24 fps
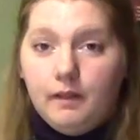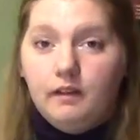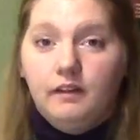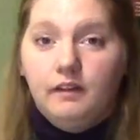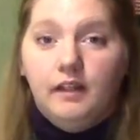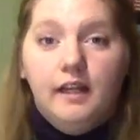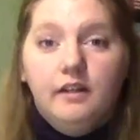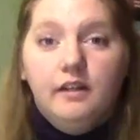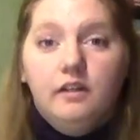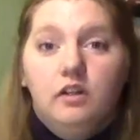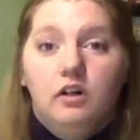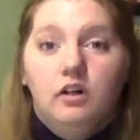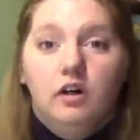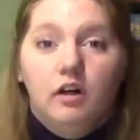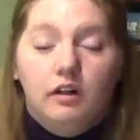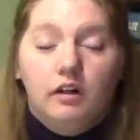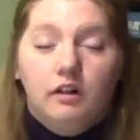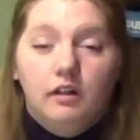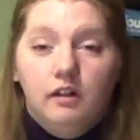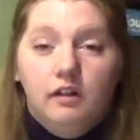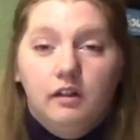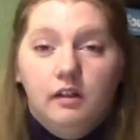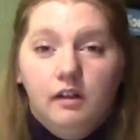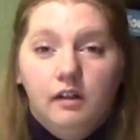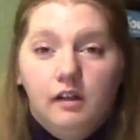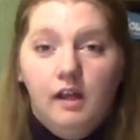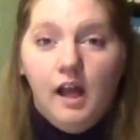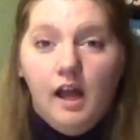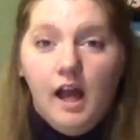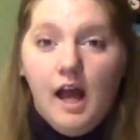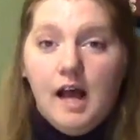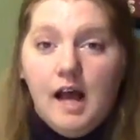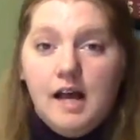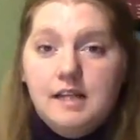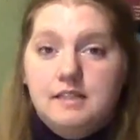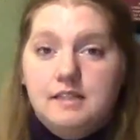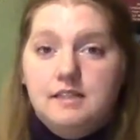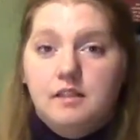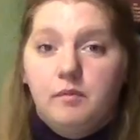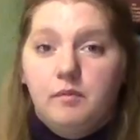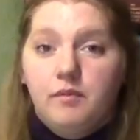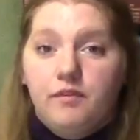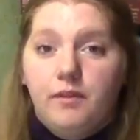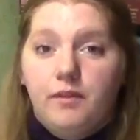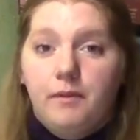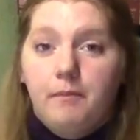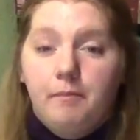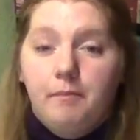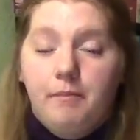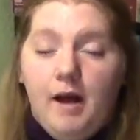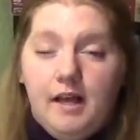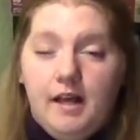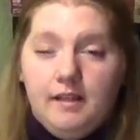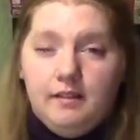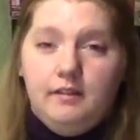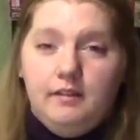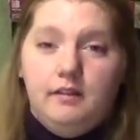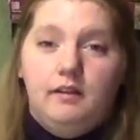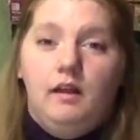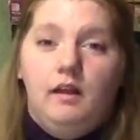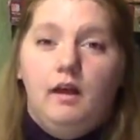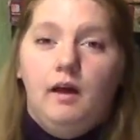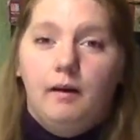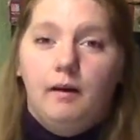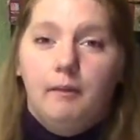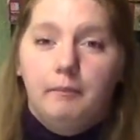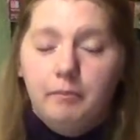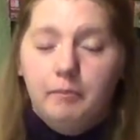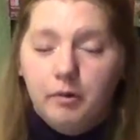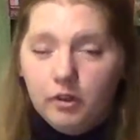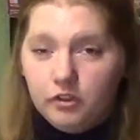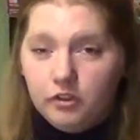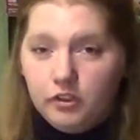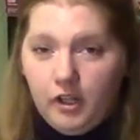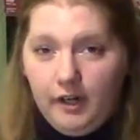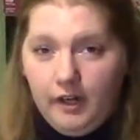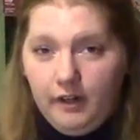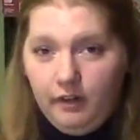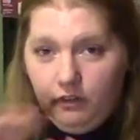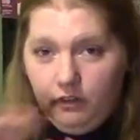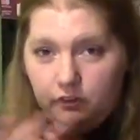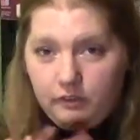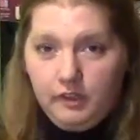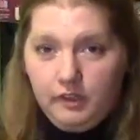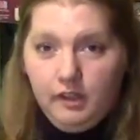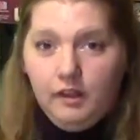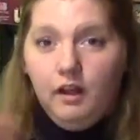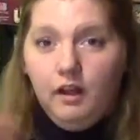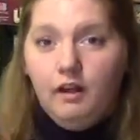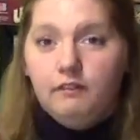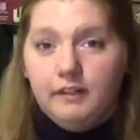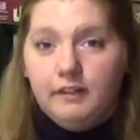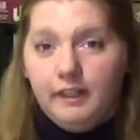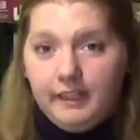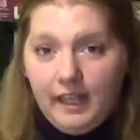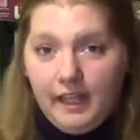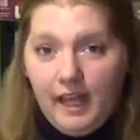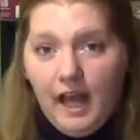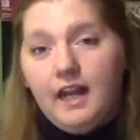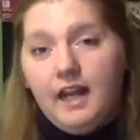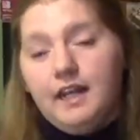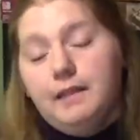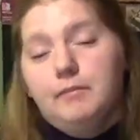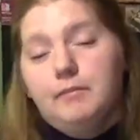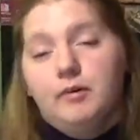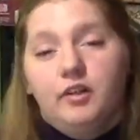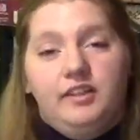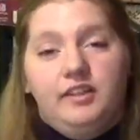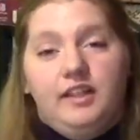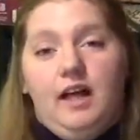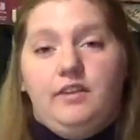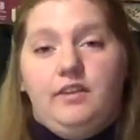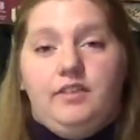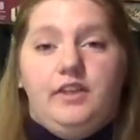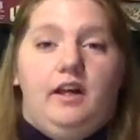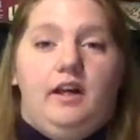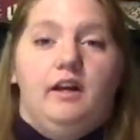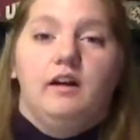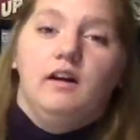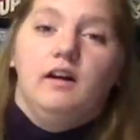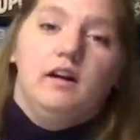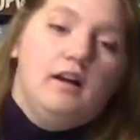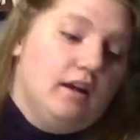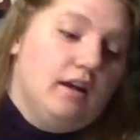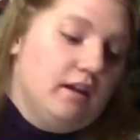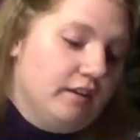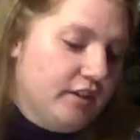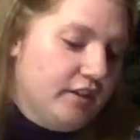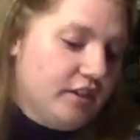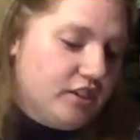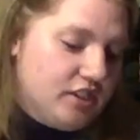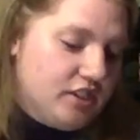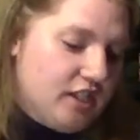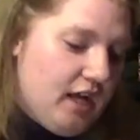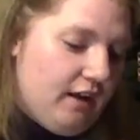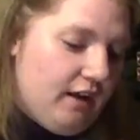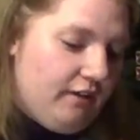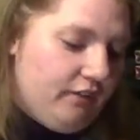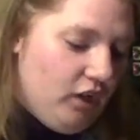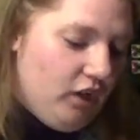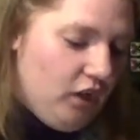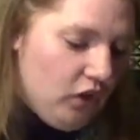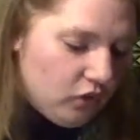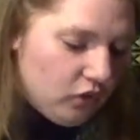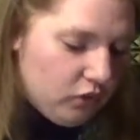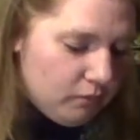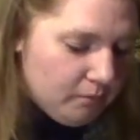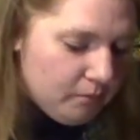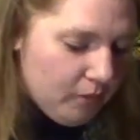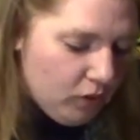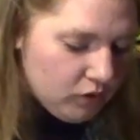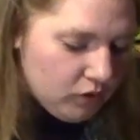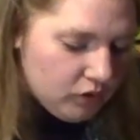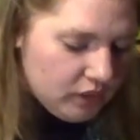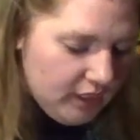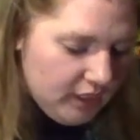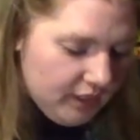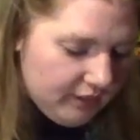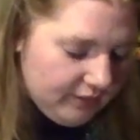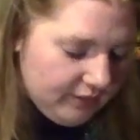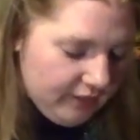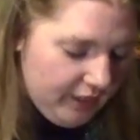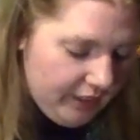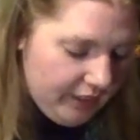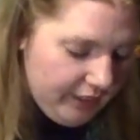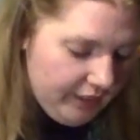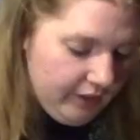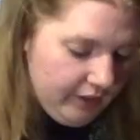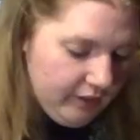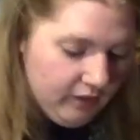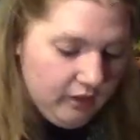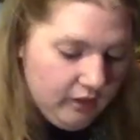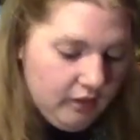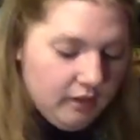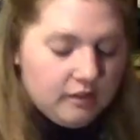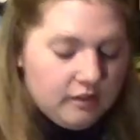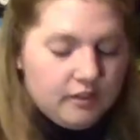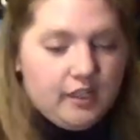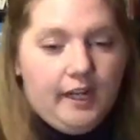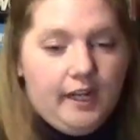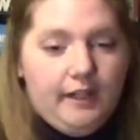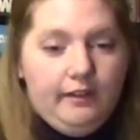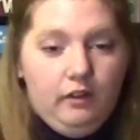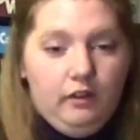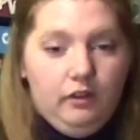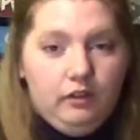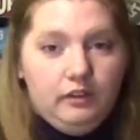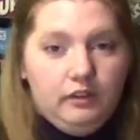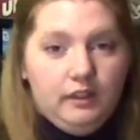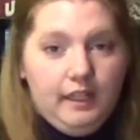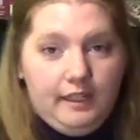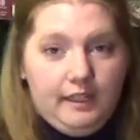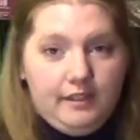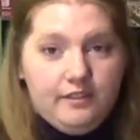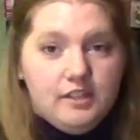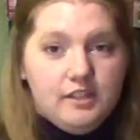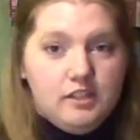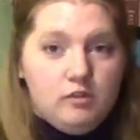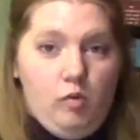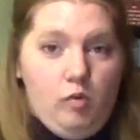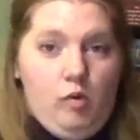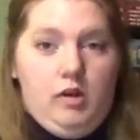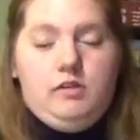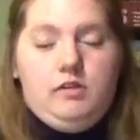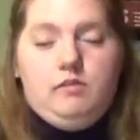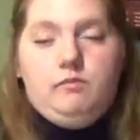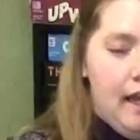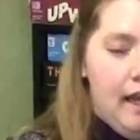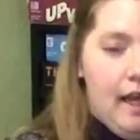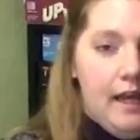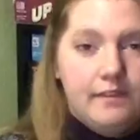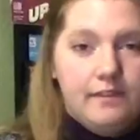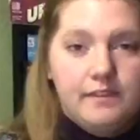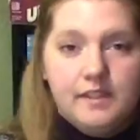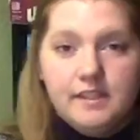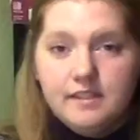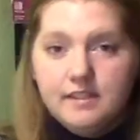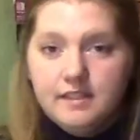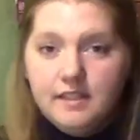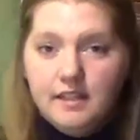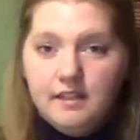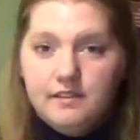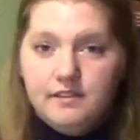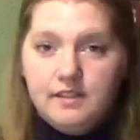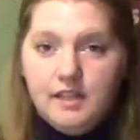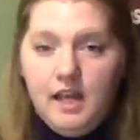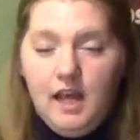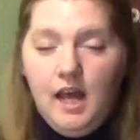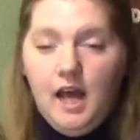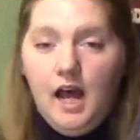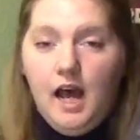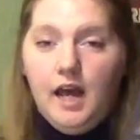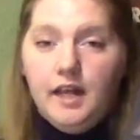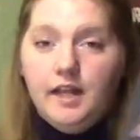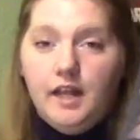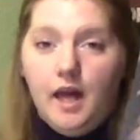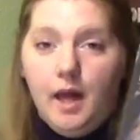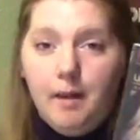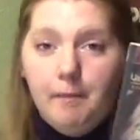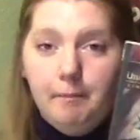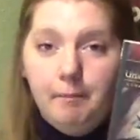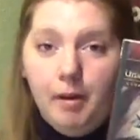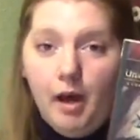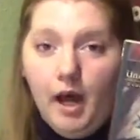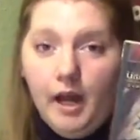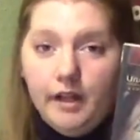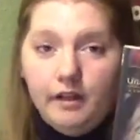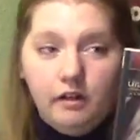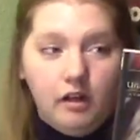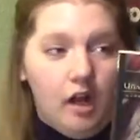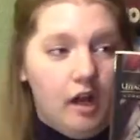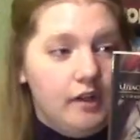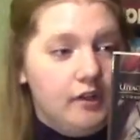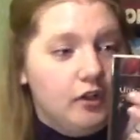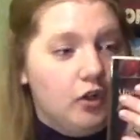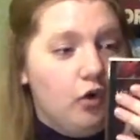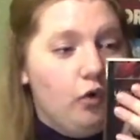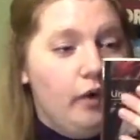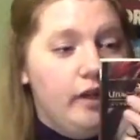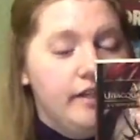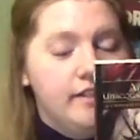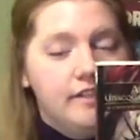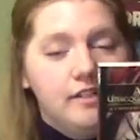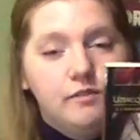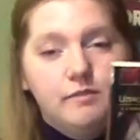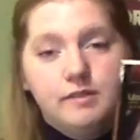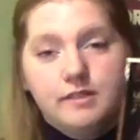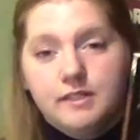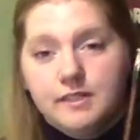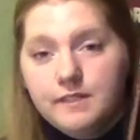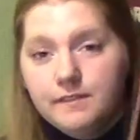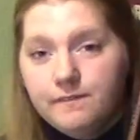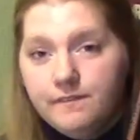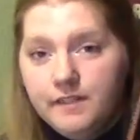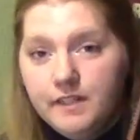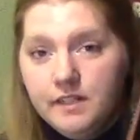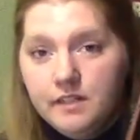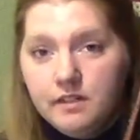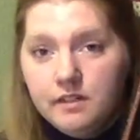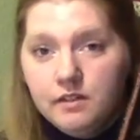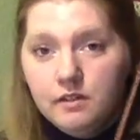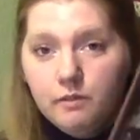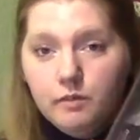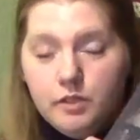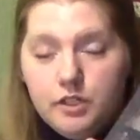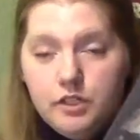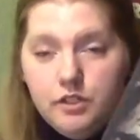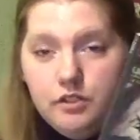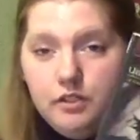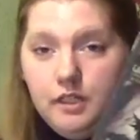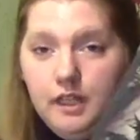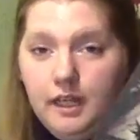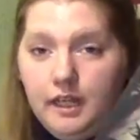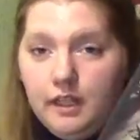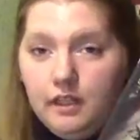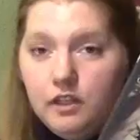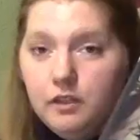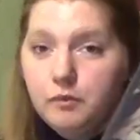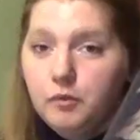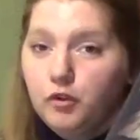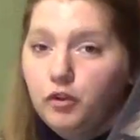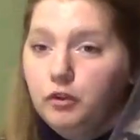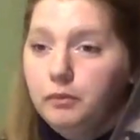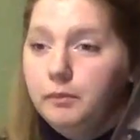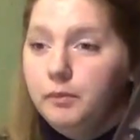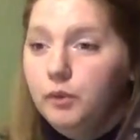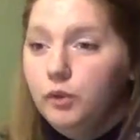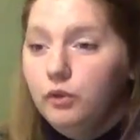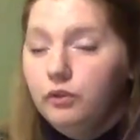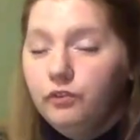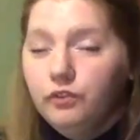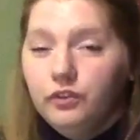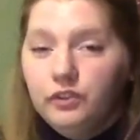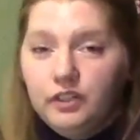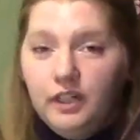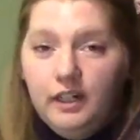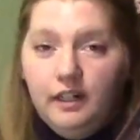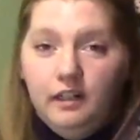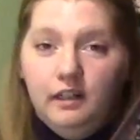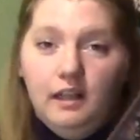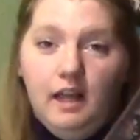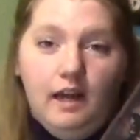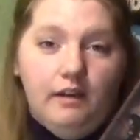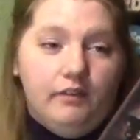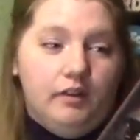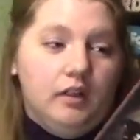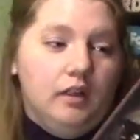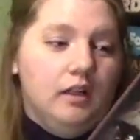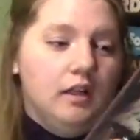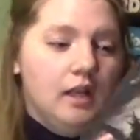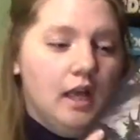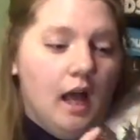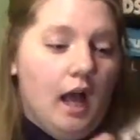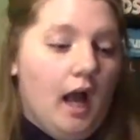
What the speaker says: Glenn Cook has some of the best book titles of like any books out there. They just have the most exciting titles like this one. And this is An Empire Unacquainted with Defeat, which is like the most beautiful title ever.